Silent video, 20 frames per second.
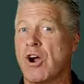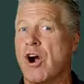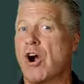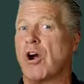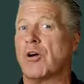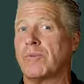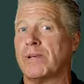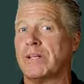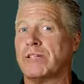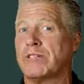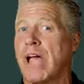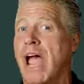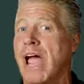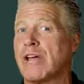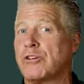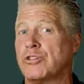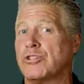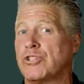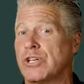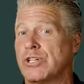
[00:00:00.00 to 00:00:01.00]
carbons,
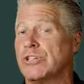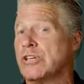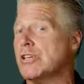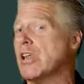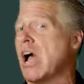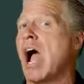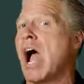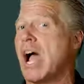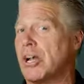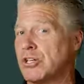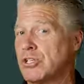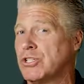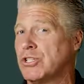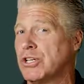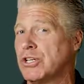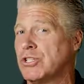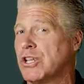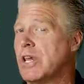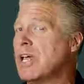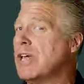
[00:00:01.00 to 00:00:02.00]
hydrogens, and
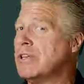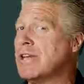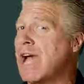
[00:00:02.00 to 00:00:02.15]
oxygens,